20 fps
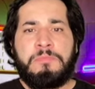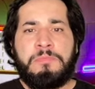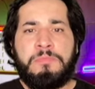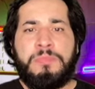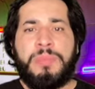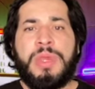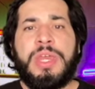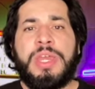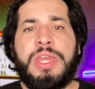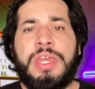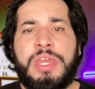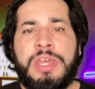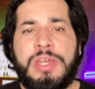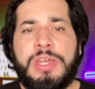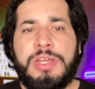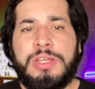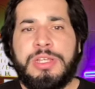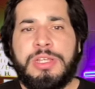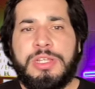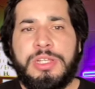big
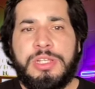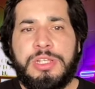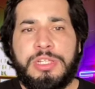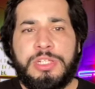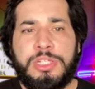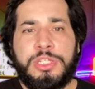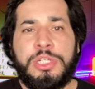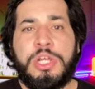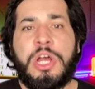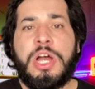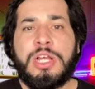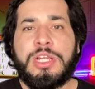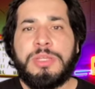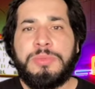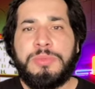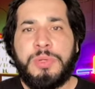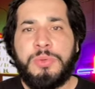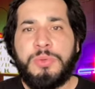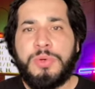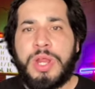shock
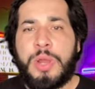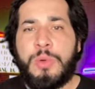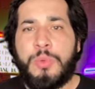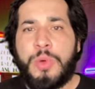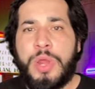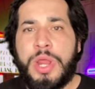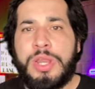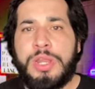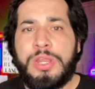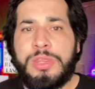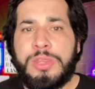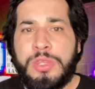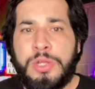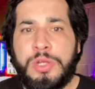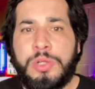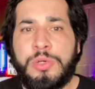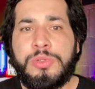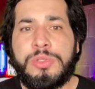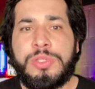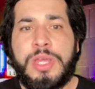to me when I read the
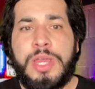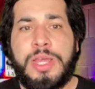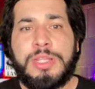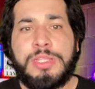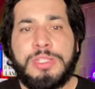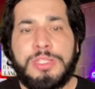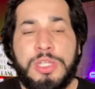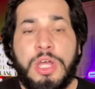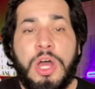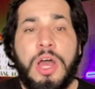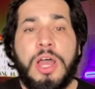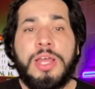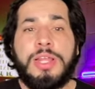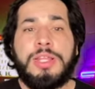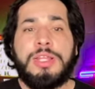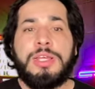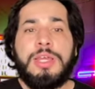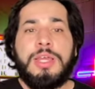news and saw it.